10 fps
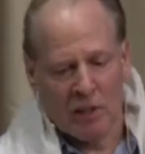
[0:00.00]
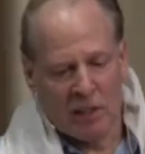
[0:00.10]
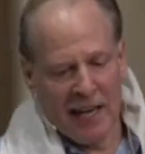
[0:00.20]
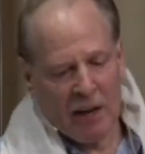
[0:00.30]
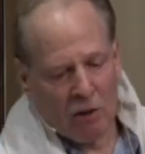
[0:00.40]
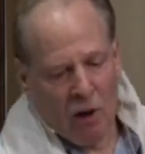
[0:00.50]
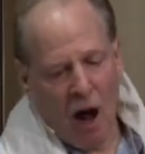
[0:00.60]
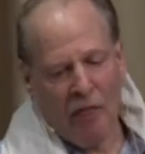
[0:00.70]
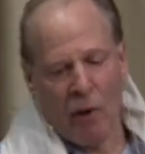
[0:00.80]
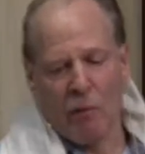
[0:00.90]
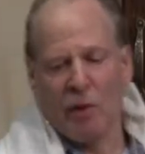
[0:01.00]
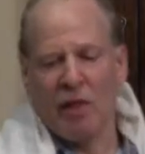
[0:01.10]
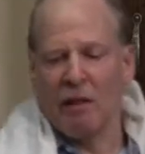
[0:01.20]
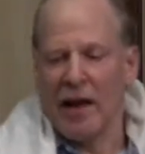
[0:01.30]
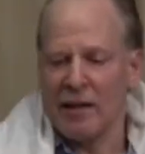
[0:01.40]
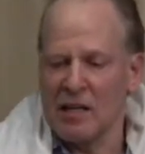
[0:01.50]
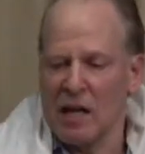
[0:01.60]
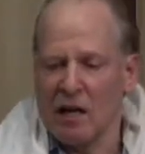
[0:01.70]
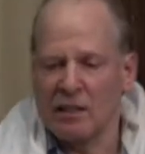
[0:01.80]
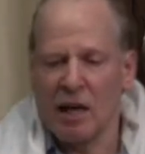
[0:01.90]
a secular author I really like,
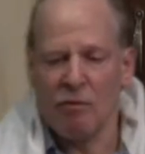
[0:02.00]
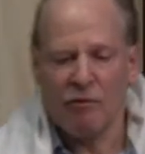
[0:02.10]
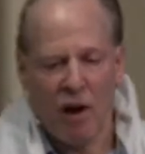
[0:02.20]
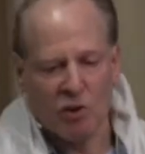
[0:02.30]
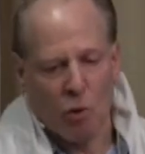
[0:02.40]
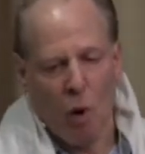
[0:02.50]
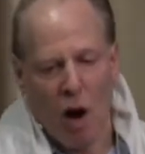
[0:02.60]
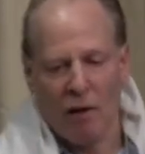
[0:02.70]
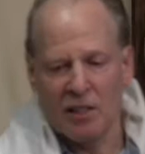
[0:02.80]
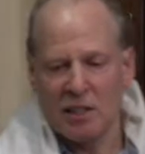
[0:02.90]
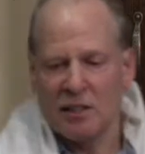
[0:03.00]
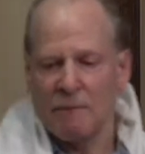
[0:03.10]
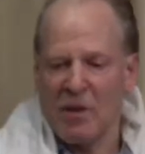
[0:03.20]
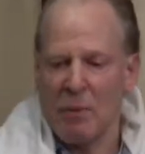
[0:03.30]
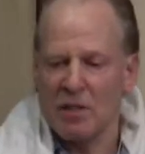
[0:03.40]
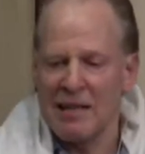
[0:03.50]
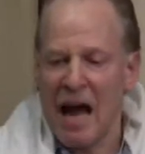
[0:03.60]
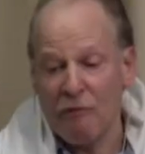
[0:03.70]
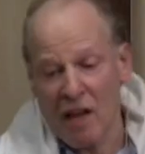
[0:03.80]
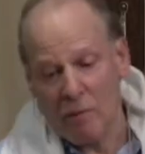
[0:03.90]
uh, David Foster Wallace. He had this
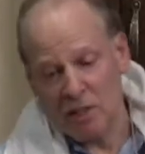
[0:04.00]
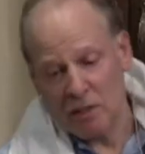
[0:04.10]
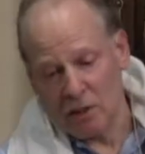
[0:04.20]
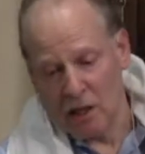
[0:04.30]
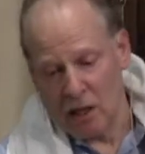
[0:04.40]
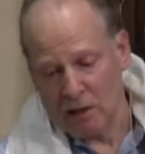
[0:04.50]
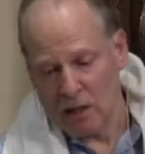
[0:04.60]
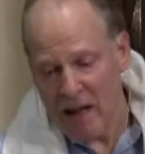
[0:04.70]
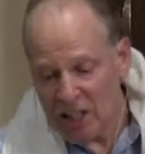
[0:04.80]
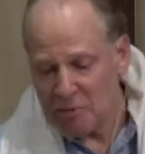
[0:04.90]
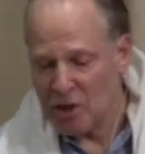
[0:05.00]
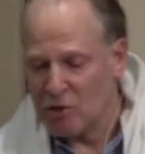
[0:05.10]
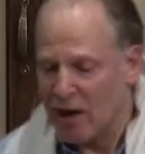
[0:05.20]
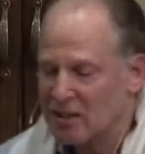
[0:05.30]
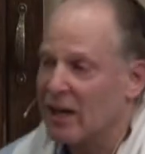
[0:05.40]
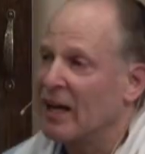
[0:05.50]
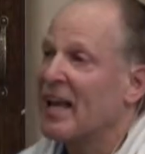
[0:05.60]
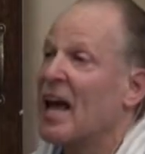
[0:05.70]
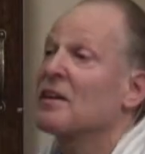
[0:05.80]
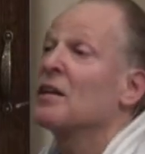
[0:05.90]
now famous uh, commencement address at, at
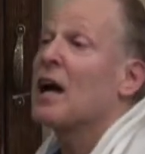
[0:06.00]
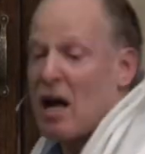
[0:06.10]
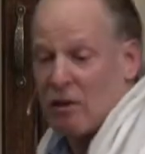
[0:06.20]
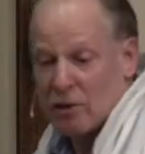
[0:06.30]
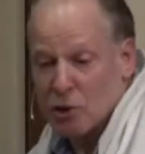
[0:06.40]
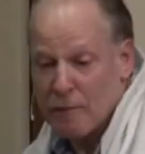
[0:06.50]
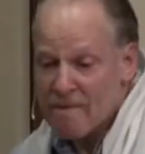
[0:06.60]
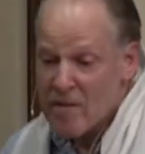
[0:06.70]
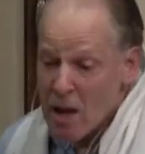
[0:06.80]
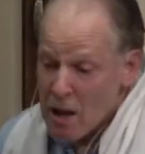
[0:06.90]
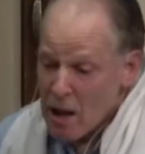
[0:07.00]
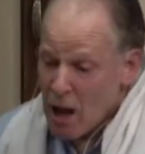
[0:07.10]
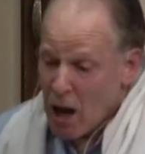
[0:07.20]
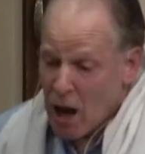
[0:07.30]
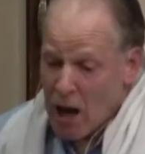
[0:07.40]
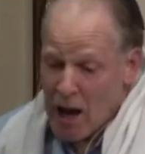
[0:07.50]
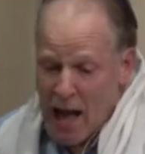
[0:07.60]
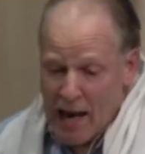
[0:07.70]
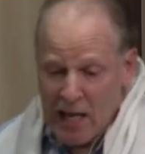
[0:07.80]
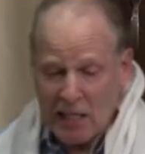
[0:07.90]
Kenyon College. Uh,
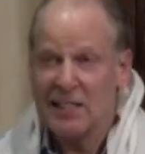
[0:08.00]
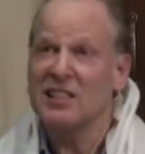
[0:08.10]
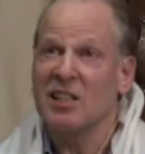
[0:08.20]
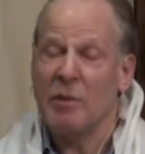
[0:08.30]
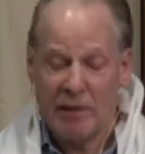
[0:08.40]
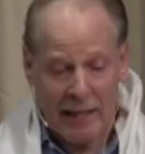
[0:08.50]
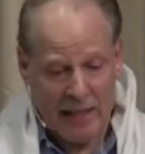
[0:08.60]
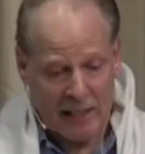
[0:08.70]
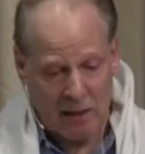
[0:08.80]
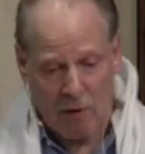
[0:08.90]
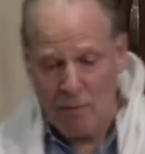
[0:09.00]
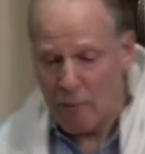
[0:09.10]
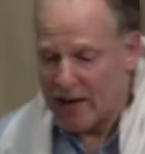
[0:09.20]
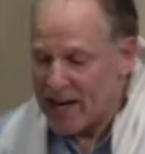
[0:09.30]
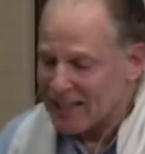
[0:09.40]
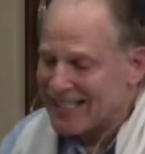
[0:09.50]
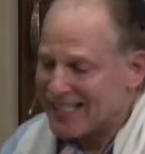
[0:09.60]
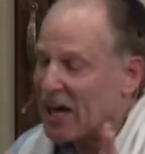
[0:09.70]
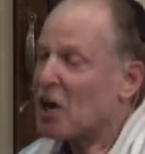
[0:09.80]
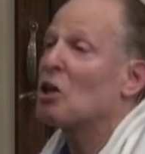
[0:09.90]
and he says something like this. And remember, he's a
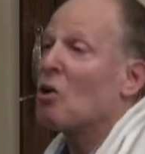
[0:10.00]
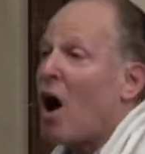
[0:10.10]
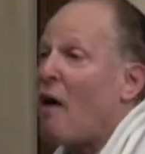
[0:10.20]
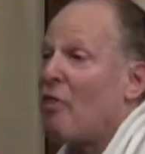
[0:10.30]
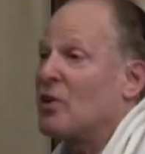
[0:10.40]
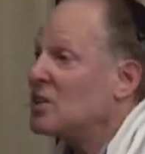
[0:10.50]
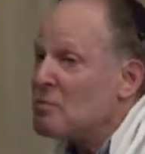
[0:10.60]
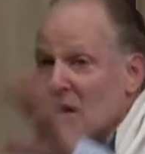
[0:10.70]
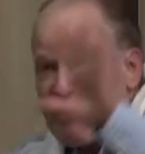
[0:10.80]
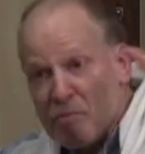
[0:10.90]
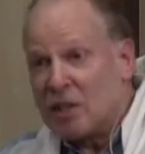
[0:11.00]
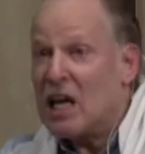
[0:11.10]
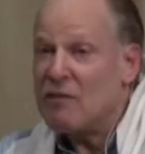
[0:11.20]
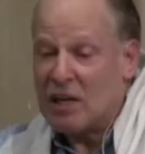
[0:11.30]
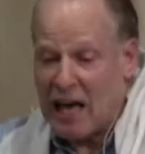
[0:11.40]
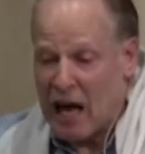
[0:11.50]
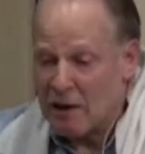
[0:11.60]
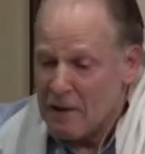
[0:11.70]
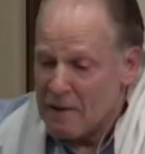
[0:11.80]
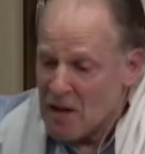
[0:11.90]
secular author, doesn't even believe in God.
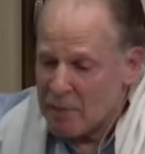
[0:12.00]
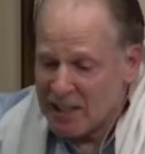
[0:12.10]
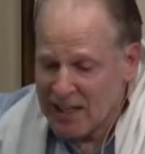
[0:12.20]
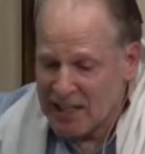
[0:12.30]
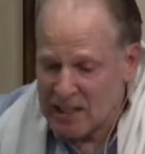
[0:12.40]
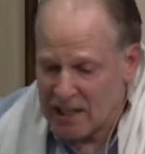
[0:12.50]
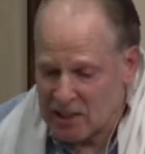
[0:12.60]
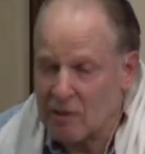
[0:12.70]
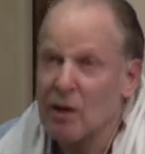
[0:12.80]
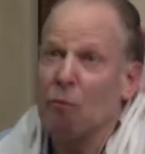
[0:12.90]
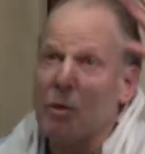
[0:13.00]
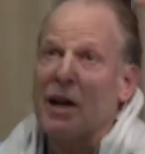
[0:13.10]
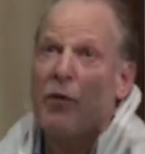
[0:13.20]
But he says this, and I'll put it on the